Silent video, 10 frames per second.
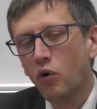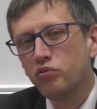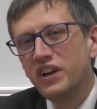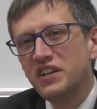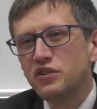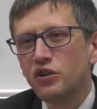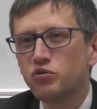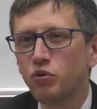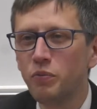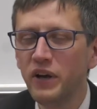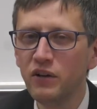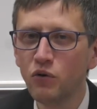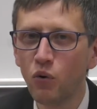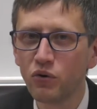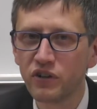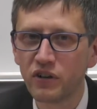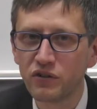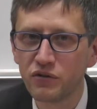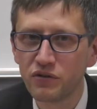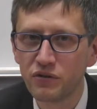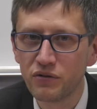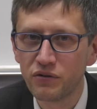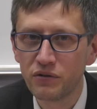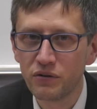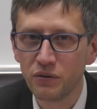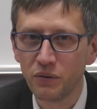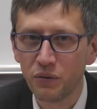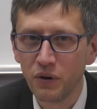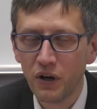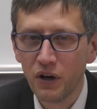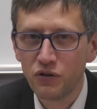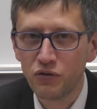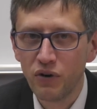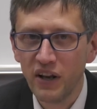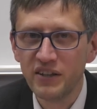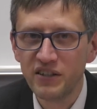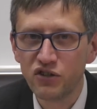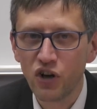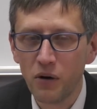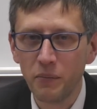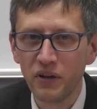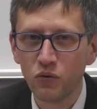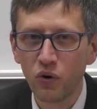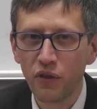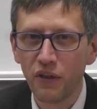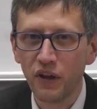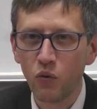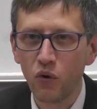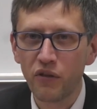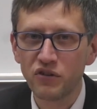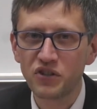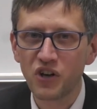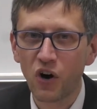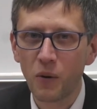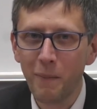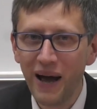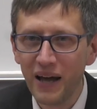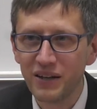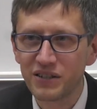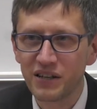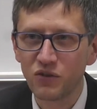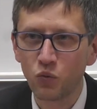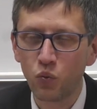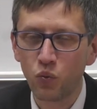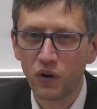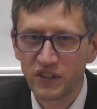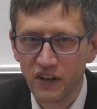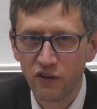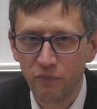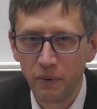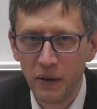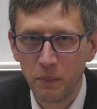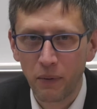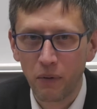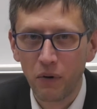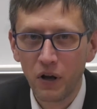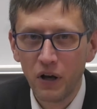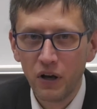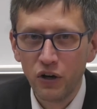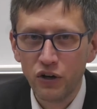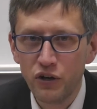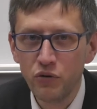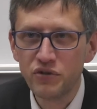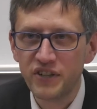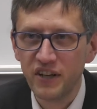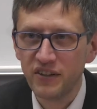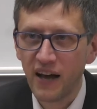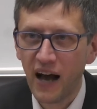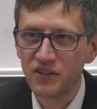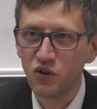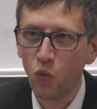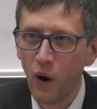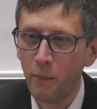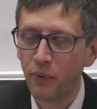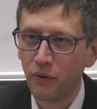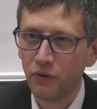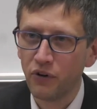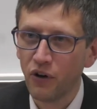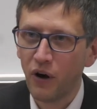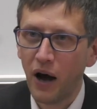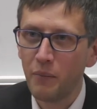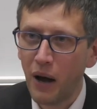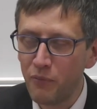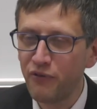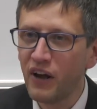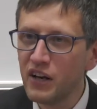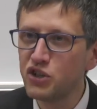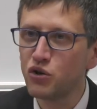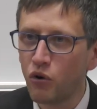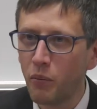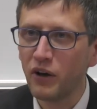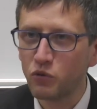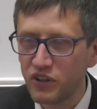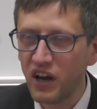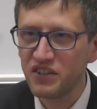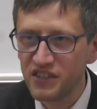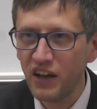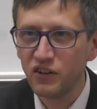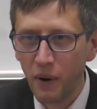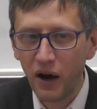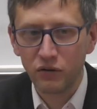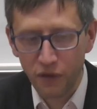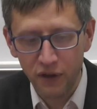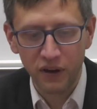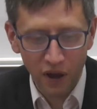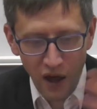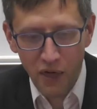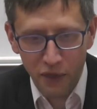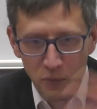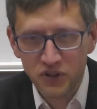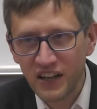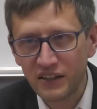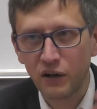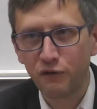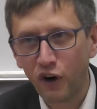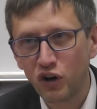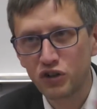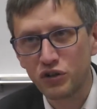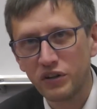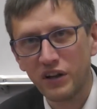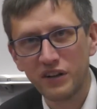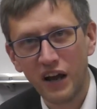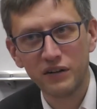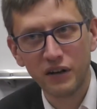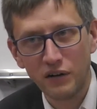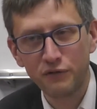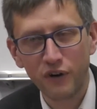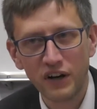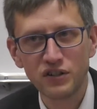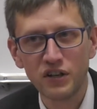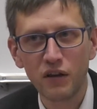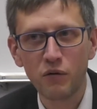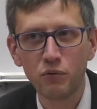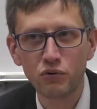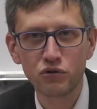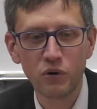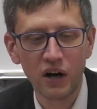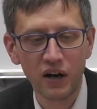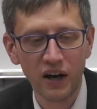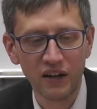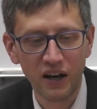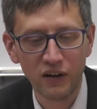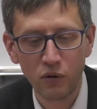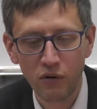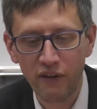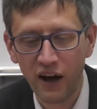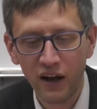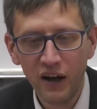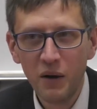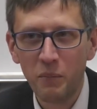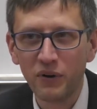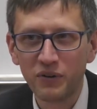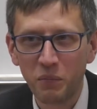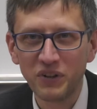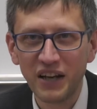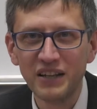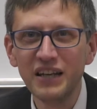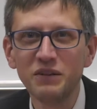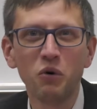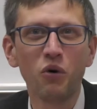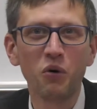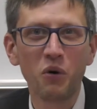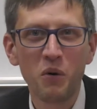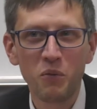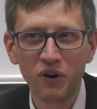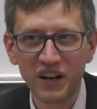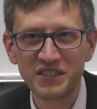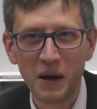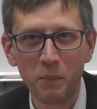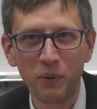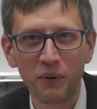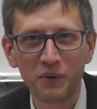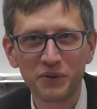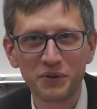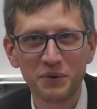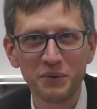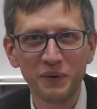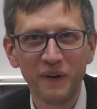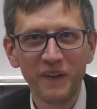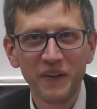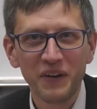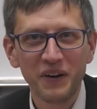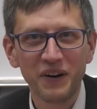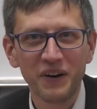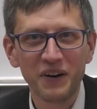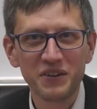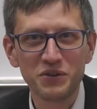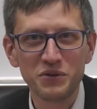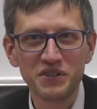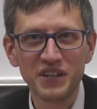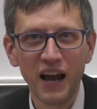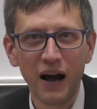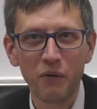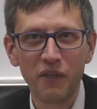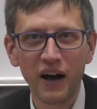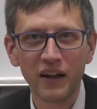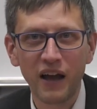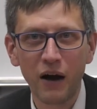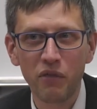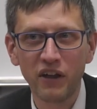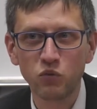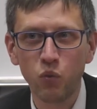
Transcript: research would be in order to really determine what the song meant and what kind of people used it as a weapon. You know, I'm fairly sure about what I said about the thermostatic function and frightening the bourgeois and all of that. But I need more example to see how that